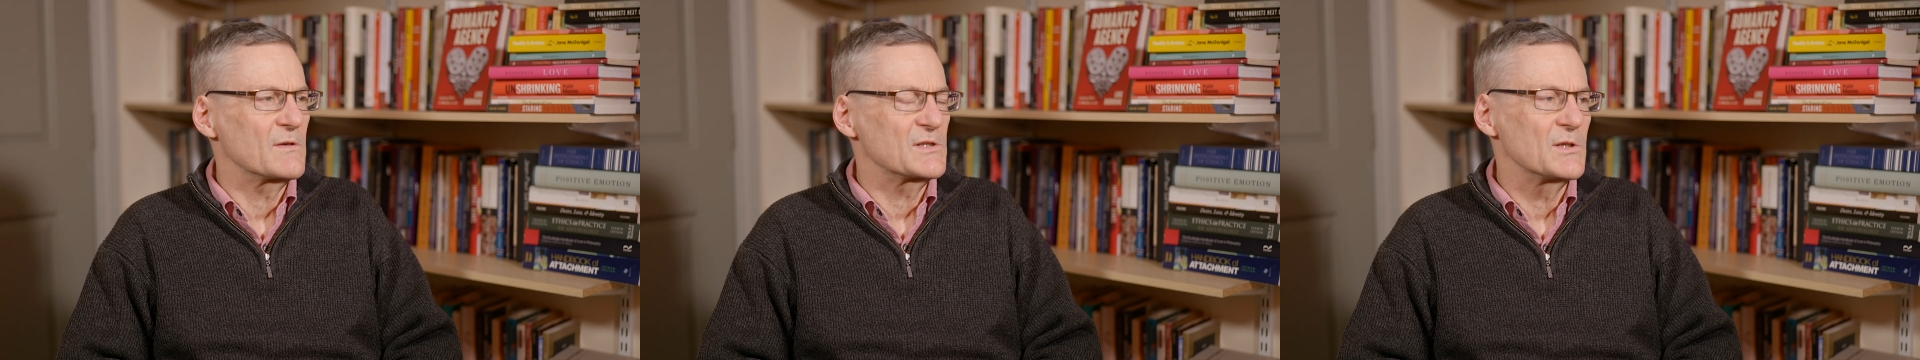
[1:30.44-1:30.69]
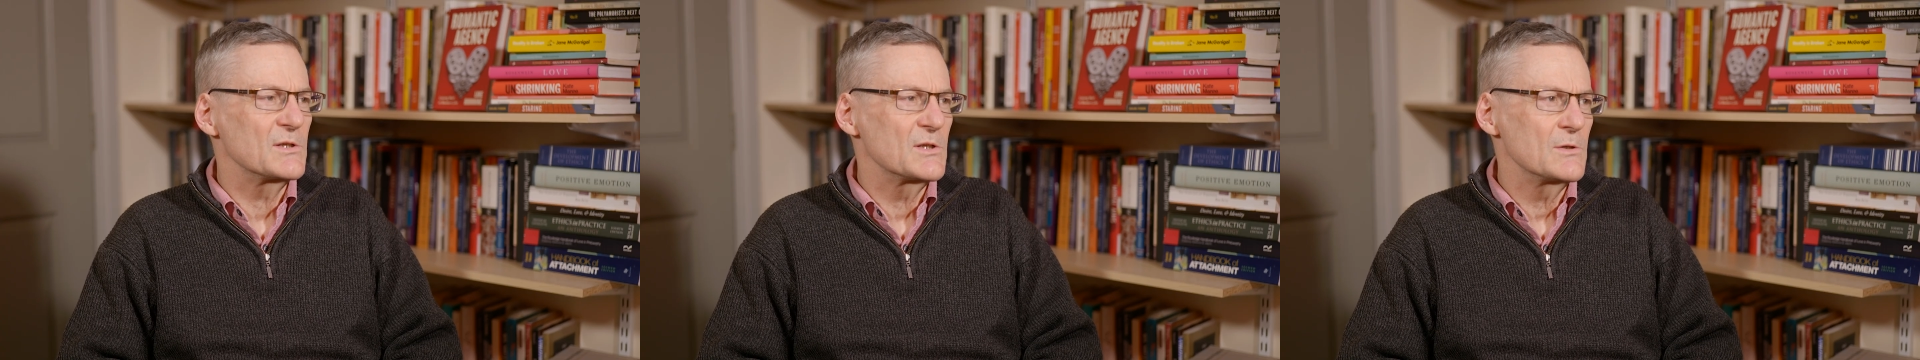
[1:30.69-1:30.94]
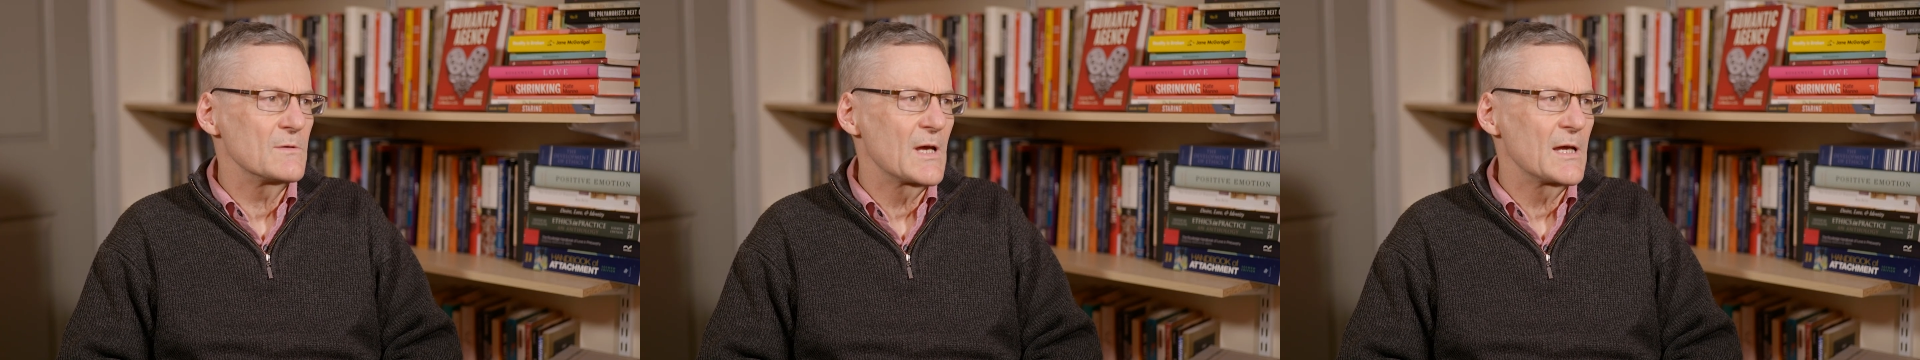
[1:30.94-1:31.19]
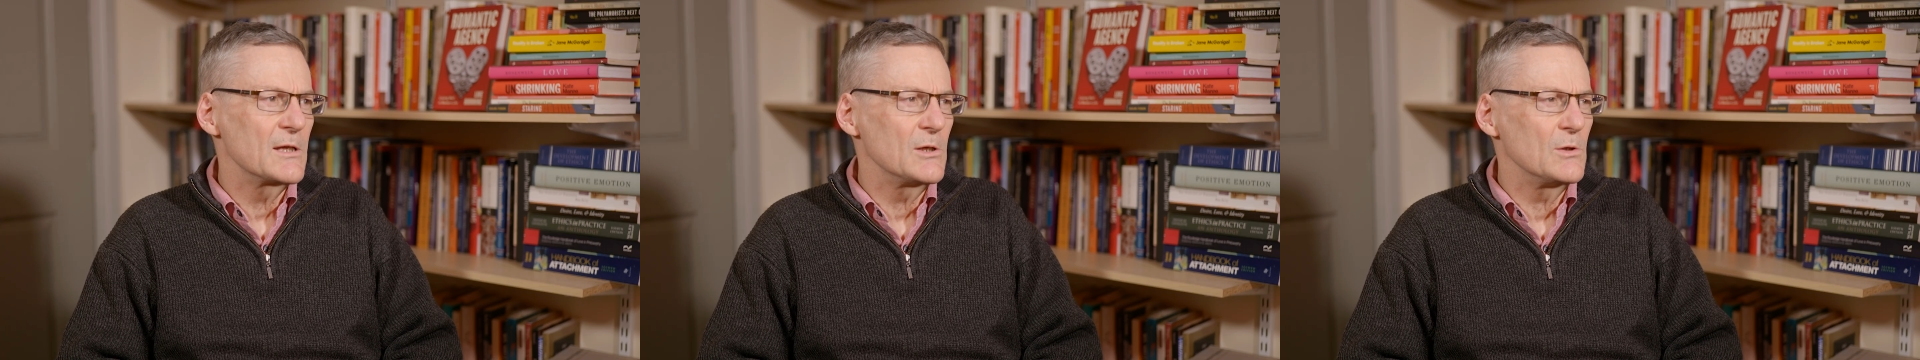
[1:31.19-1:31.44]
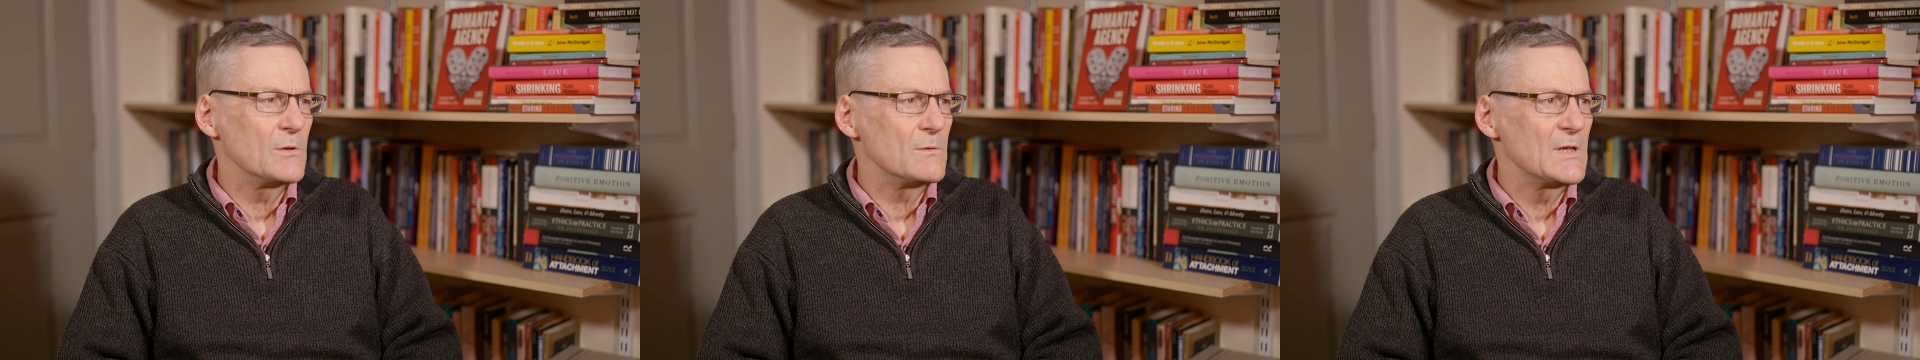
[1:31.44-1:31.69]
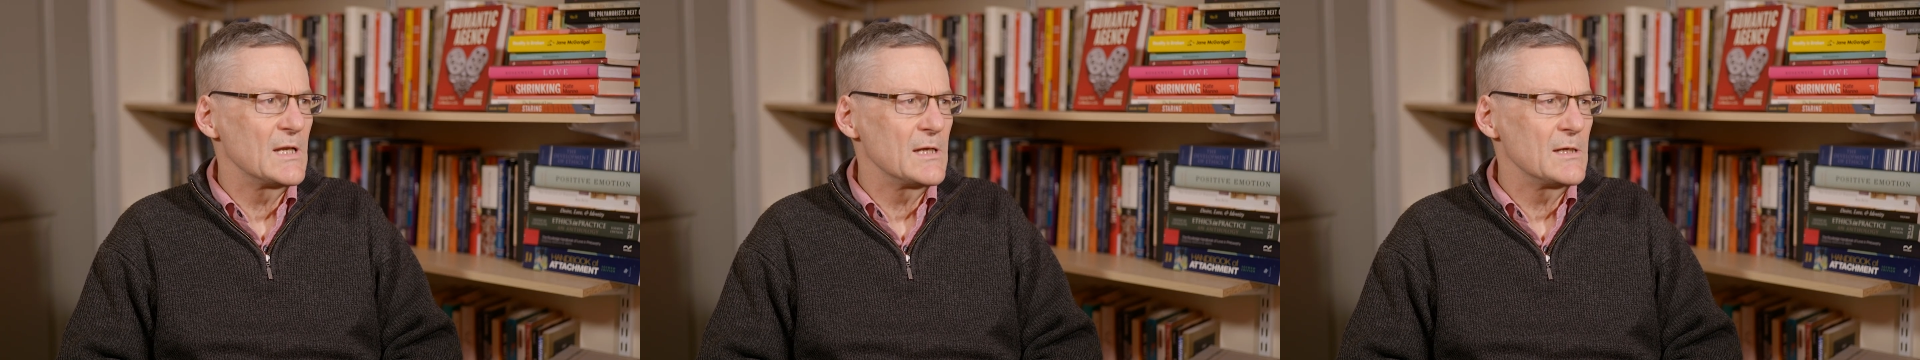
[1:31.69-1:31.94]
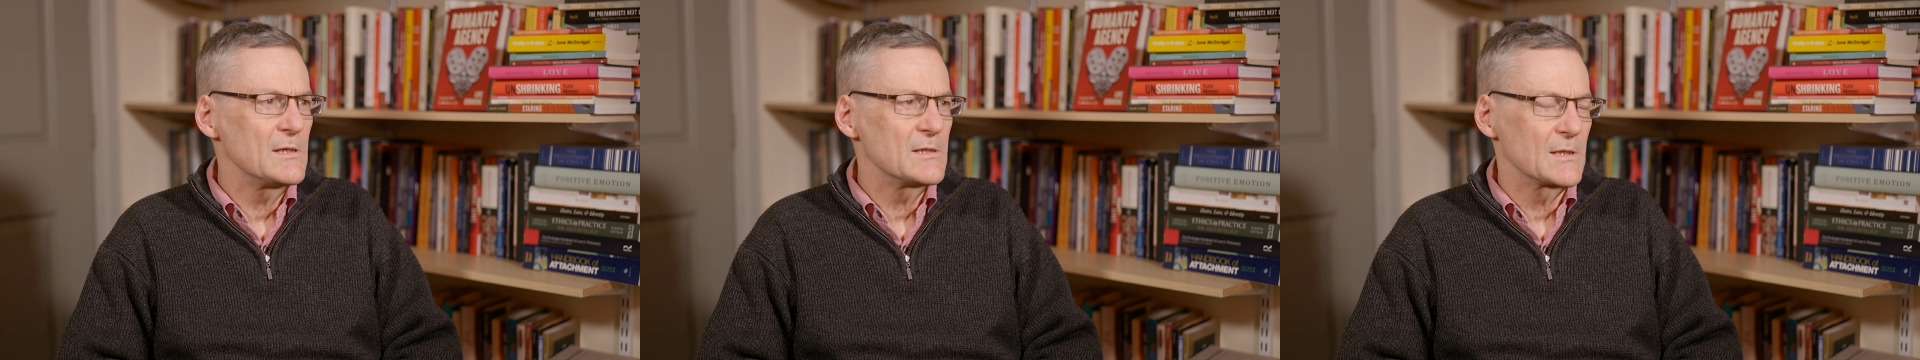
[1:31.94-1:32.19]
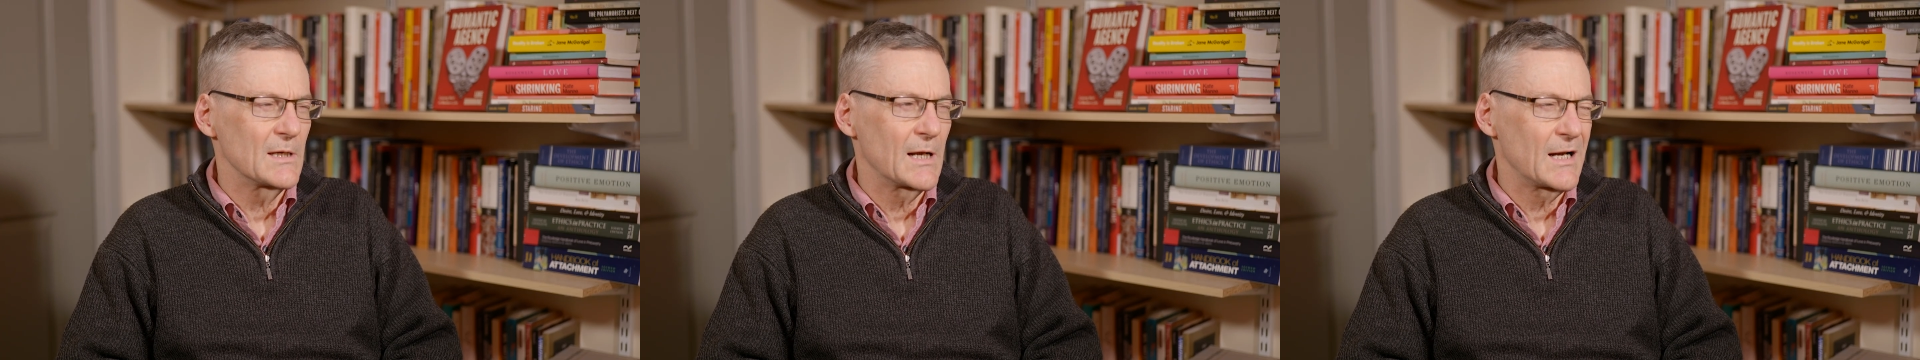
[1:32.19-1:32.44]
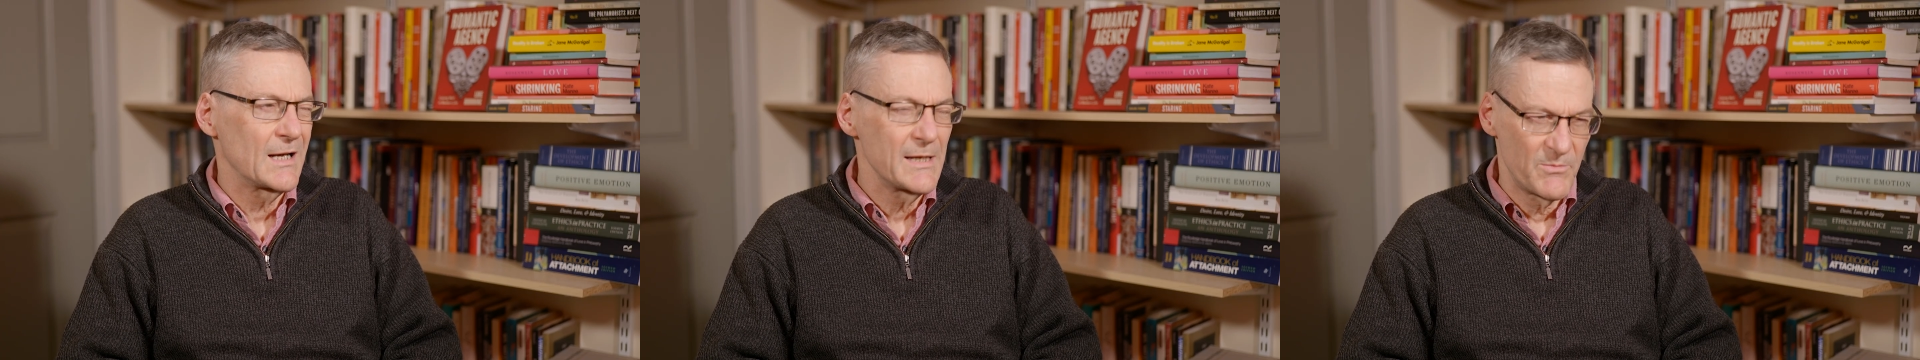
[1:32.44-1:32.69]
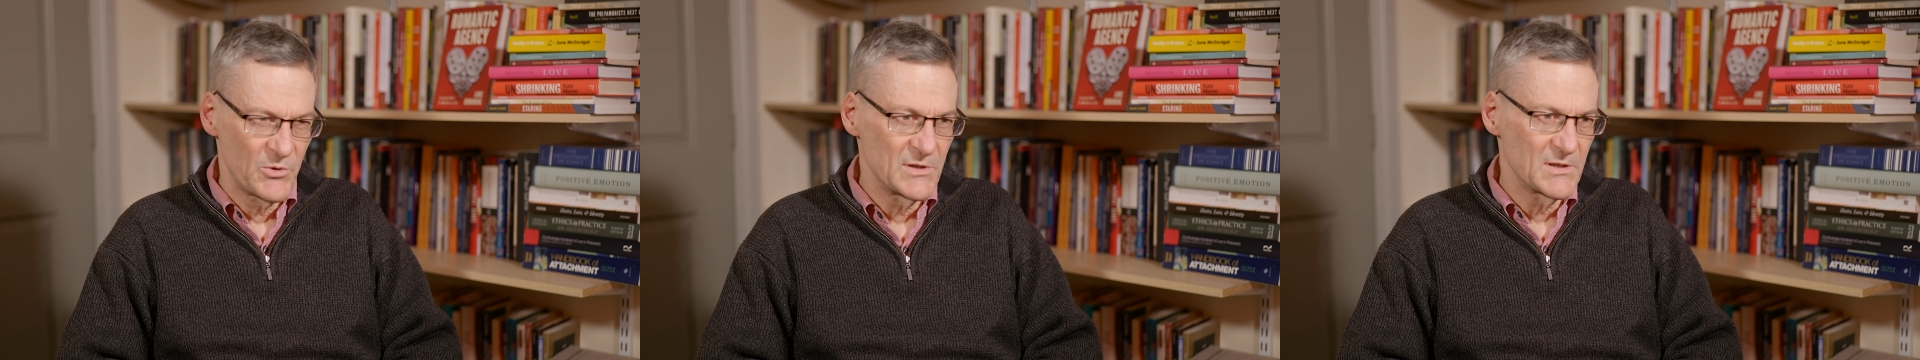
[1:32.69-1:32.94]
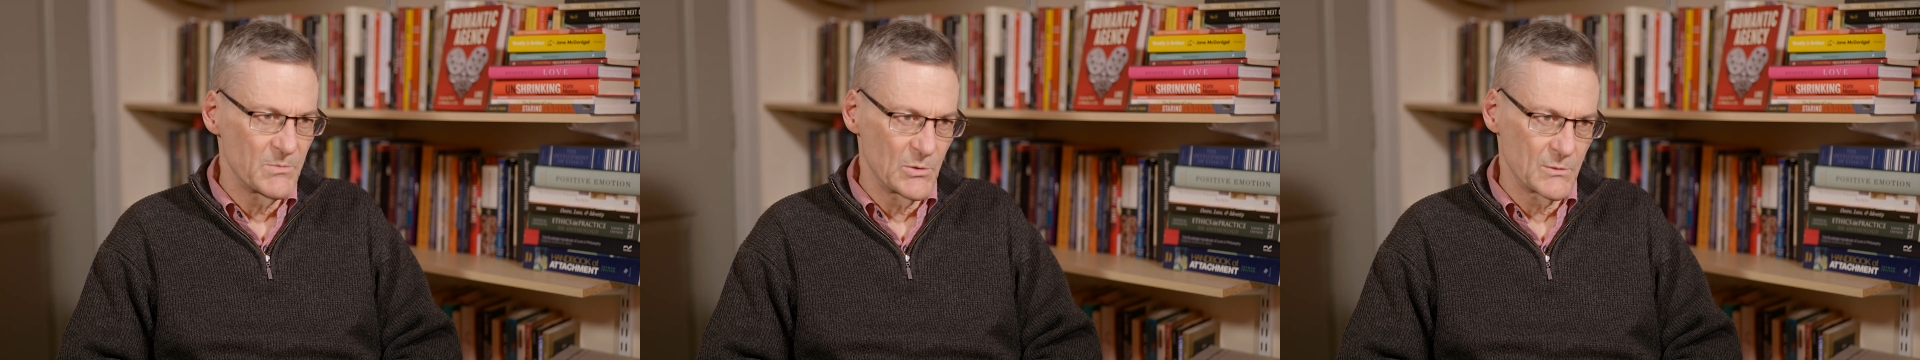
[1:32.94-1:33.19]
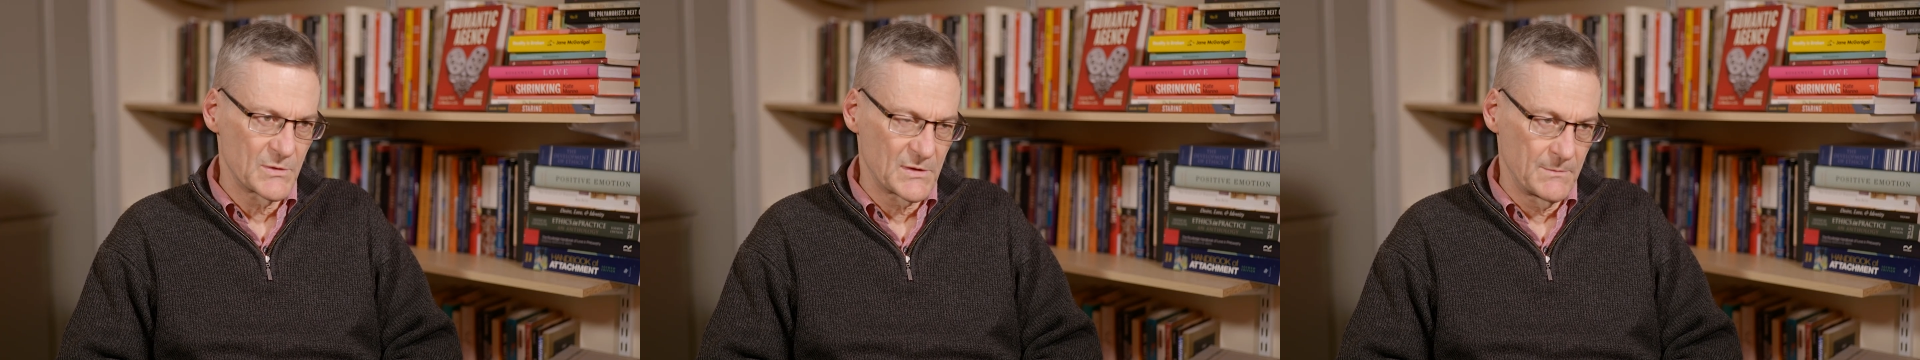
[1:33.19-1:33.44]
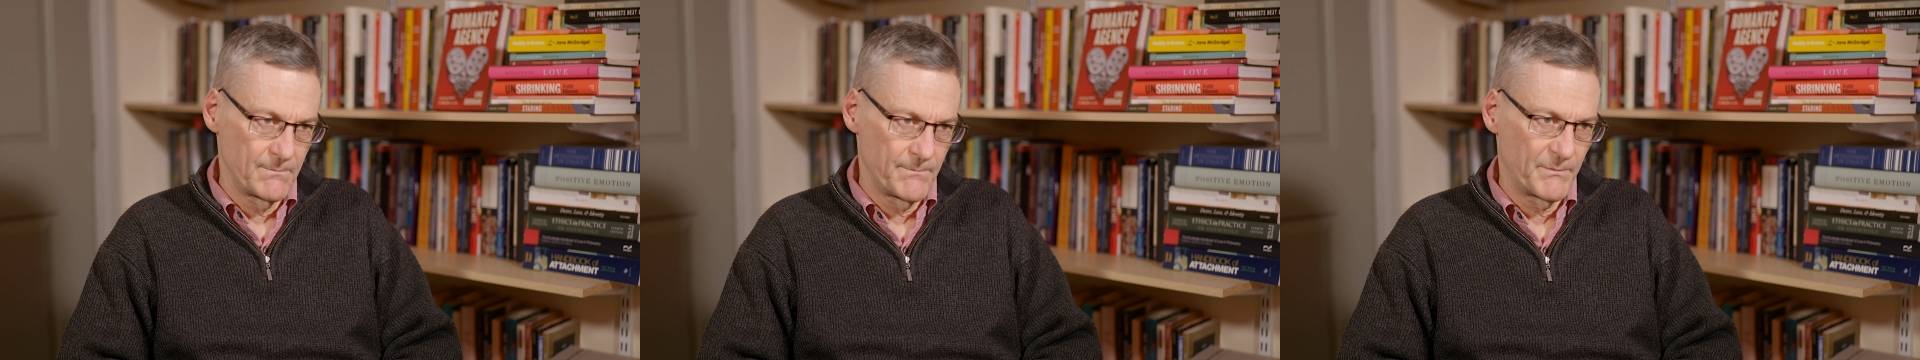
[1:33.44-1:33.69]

to do that, you need clear principles,